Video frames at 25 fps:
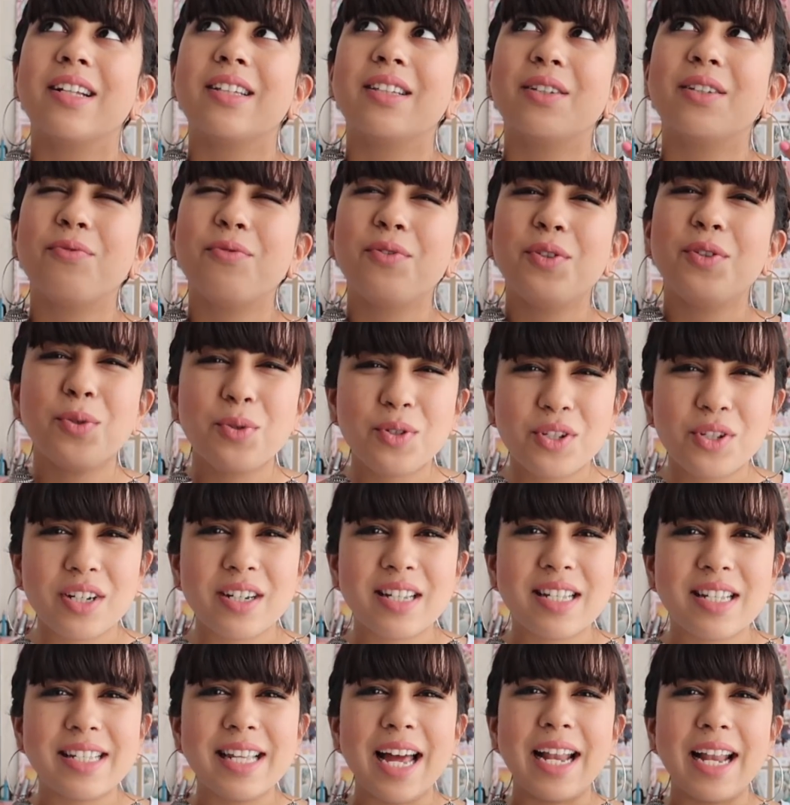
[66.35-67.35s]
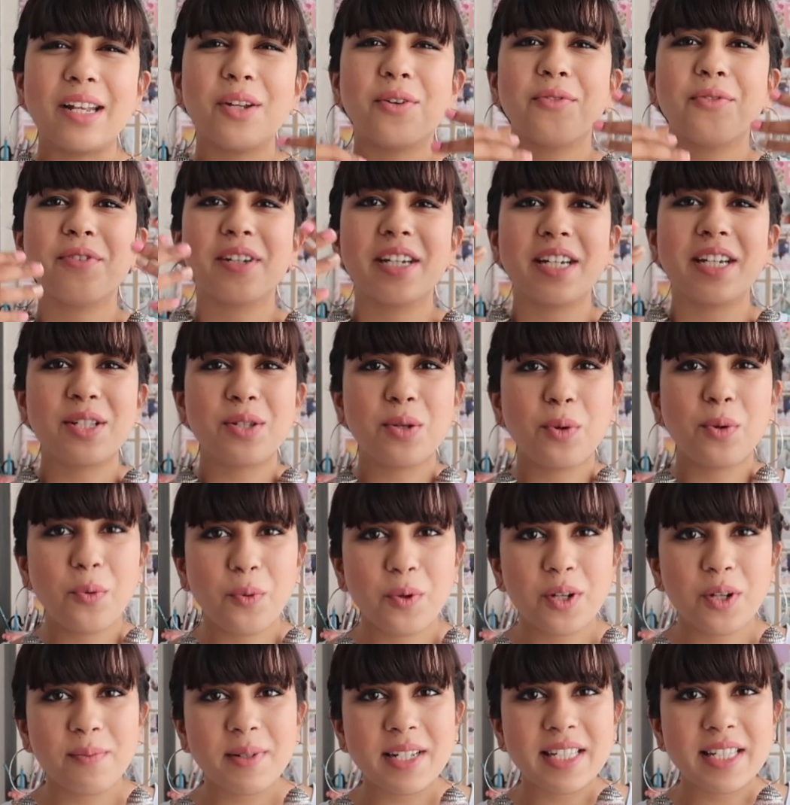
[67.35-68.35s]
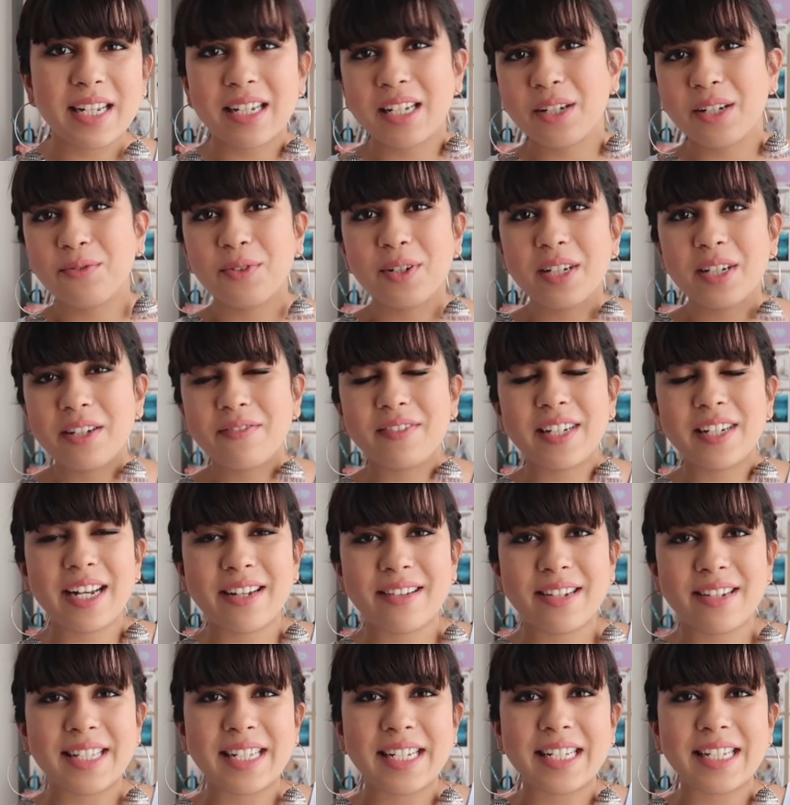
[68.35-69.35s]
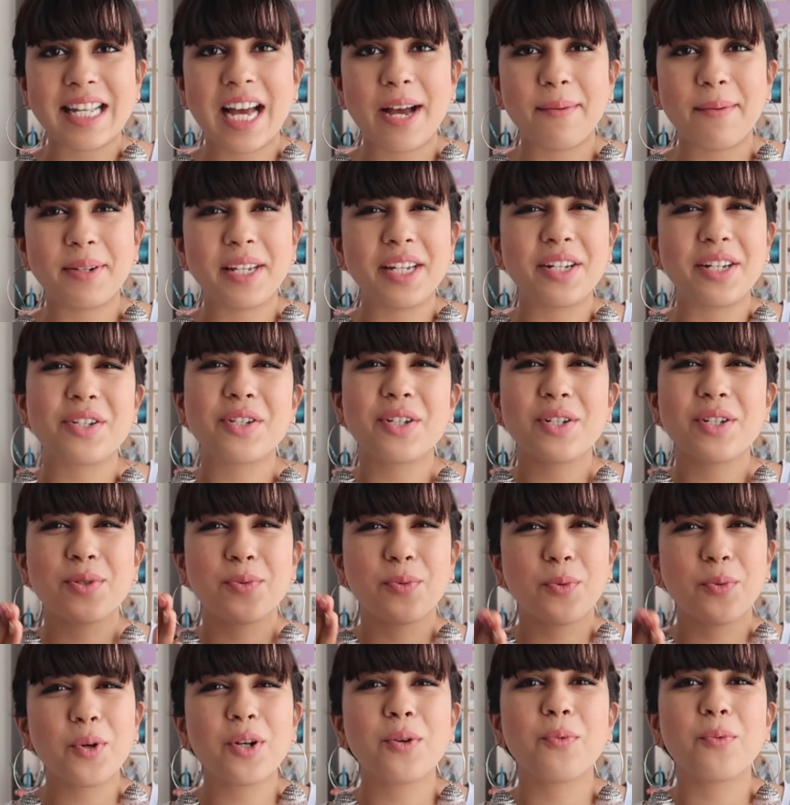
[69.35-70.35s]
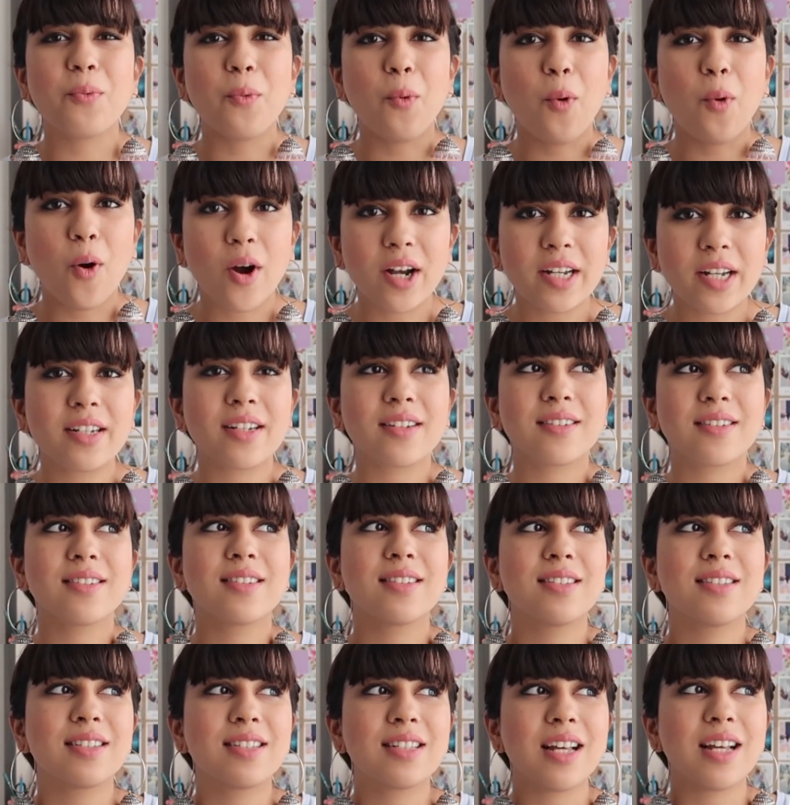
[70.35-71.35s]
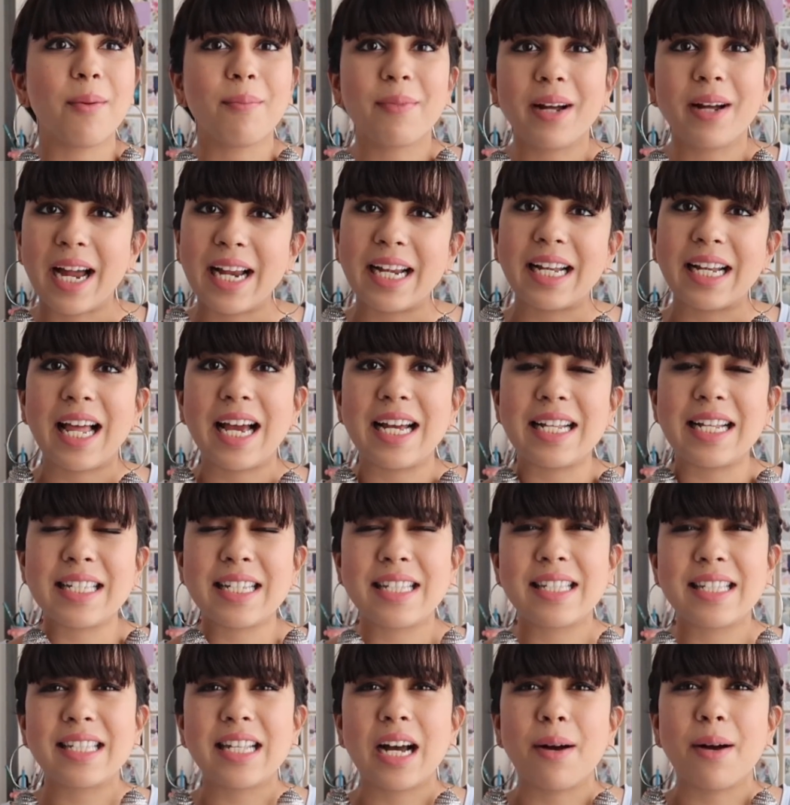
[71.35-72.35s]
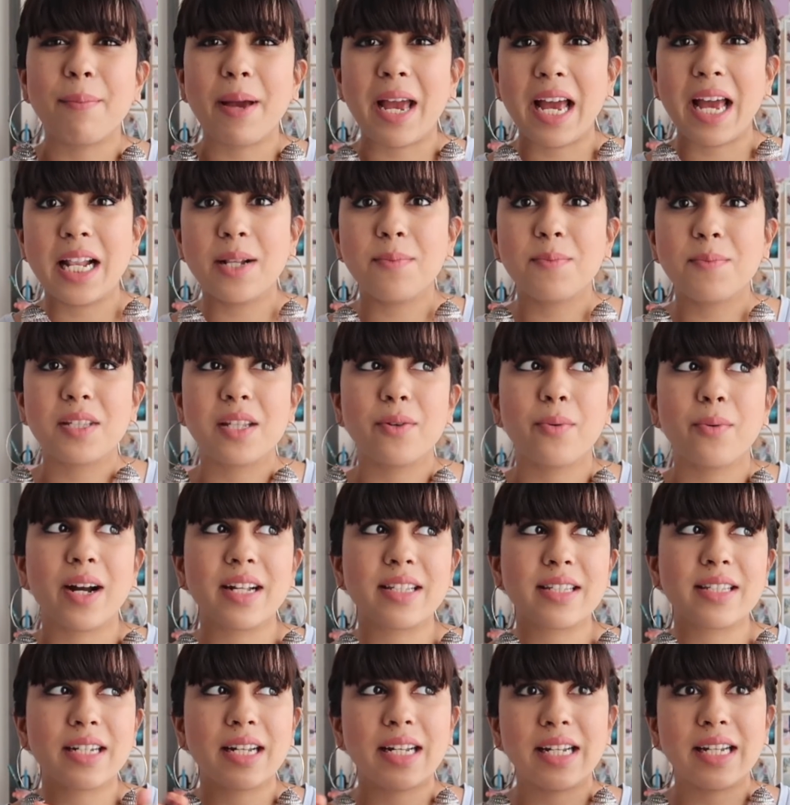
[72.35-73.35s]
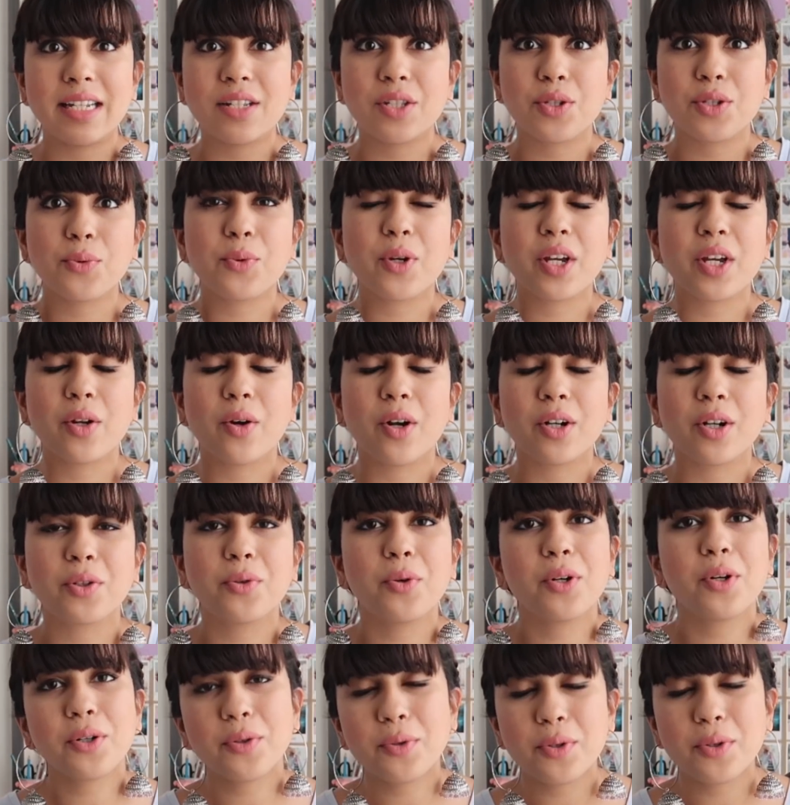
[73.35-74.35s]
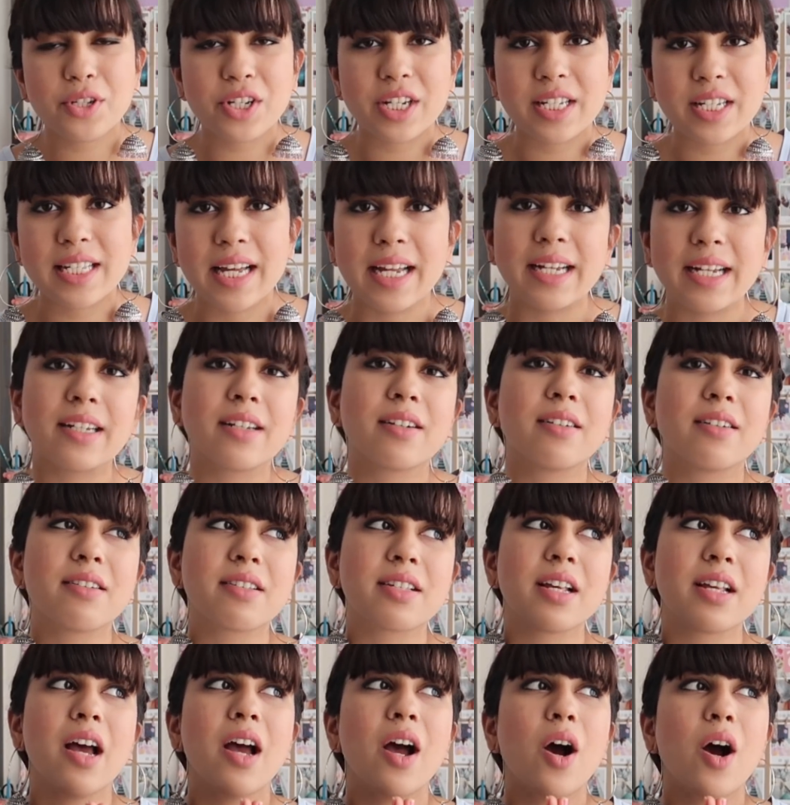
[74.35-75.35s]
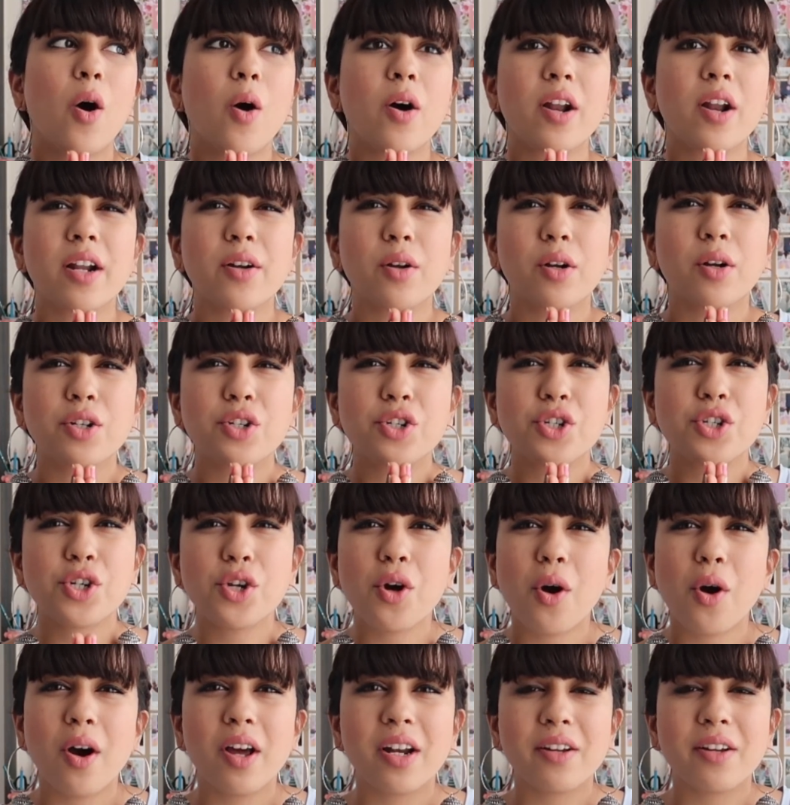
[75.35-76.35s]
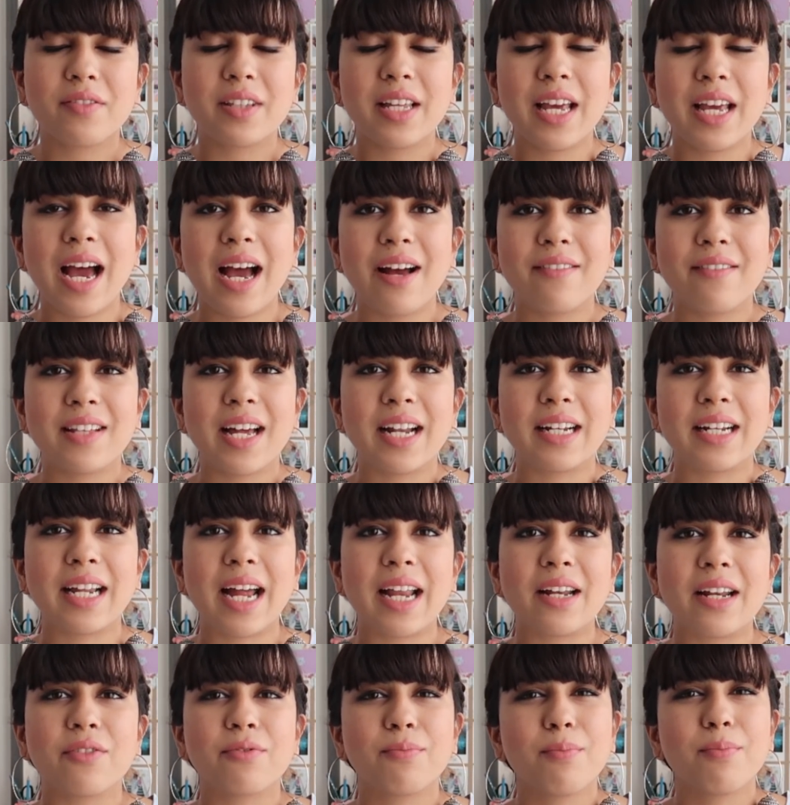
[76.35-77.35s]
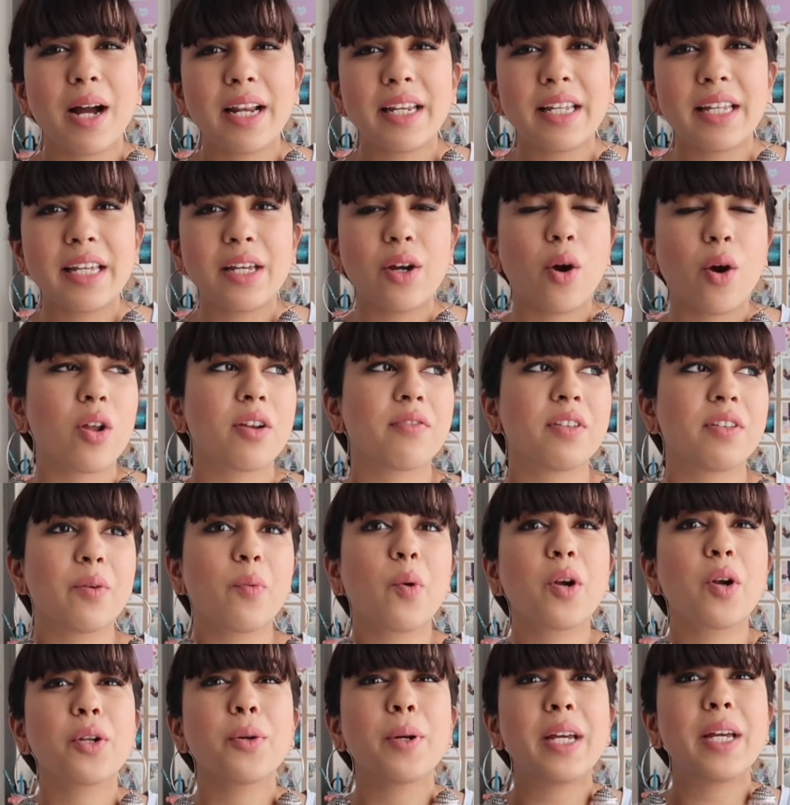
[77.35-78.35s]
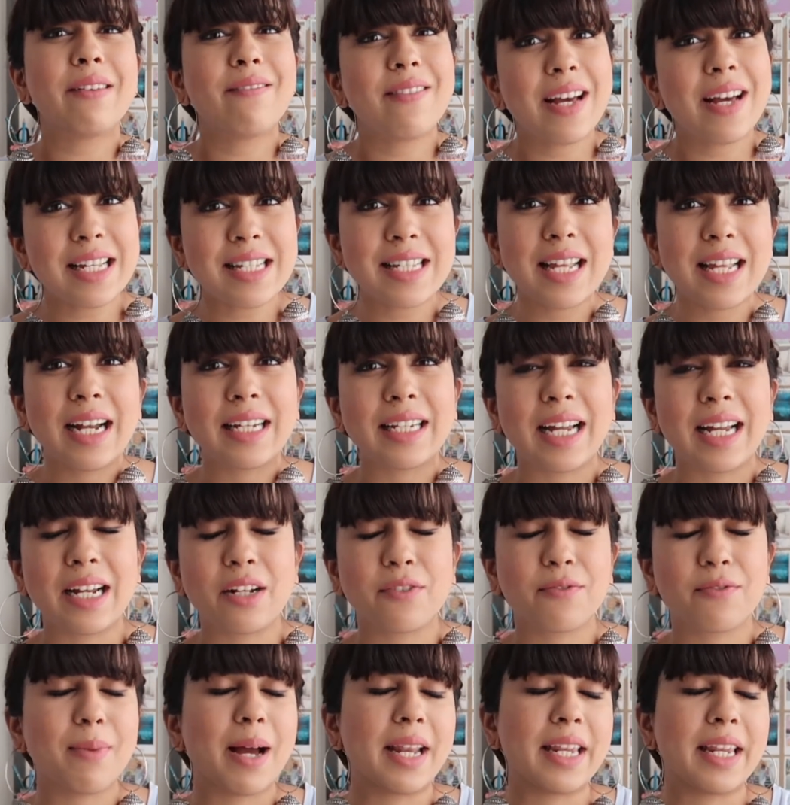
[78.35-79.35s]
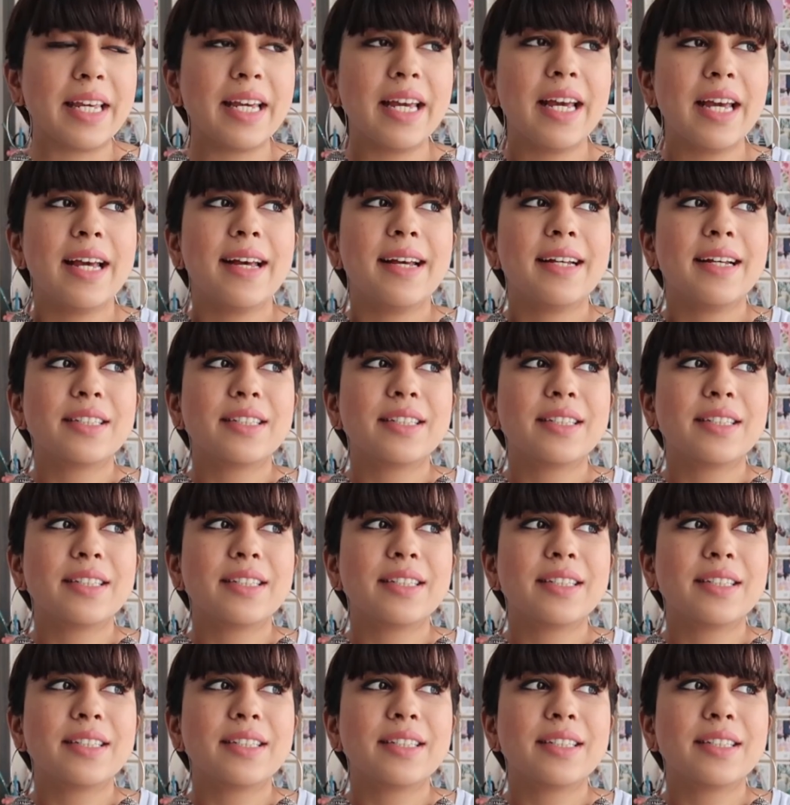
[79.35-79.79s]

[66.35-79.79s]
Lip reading: the future set of kids who would be sitting for NIFT entrance examinations would want some guidelines and some helps, the ones at least who cannot go to coaching centers or are not sure if they have that kind of money or if they want to invest that kind of money.